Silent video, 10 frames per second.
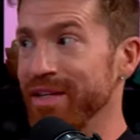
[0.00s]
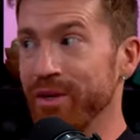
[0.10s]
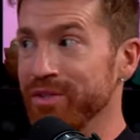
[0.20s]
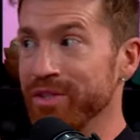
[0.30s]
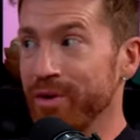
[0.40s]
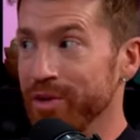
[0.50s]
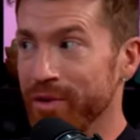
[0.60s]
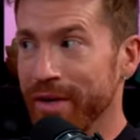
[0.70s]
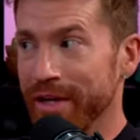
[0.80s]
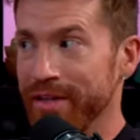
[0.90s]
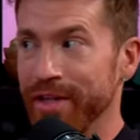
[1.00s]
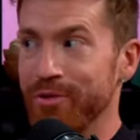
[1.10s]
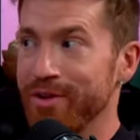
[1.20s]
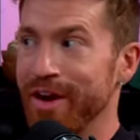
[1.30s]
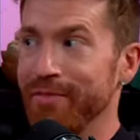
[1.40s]
I don't know you. I'm not gonna let
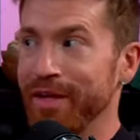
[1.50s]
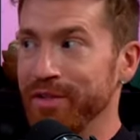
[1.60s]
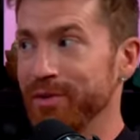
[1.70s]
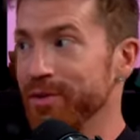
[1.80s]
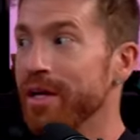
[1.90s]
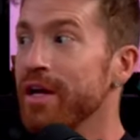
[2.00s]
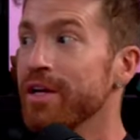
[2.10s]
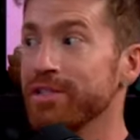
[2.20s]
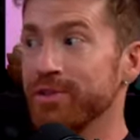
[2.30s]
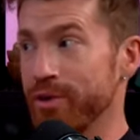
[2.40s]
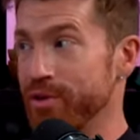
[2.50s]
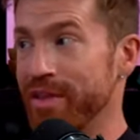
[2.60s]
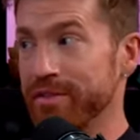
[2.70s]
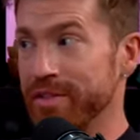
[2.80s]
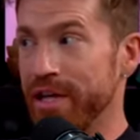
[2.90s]
you drive my new
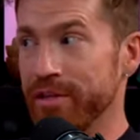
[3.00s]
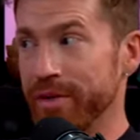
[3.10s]
$200,000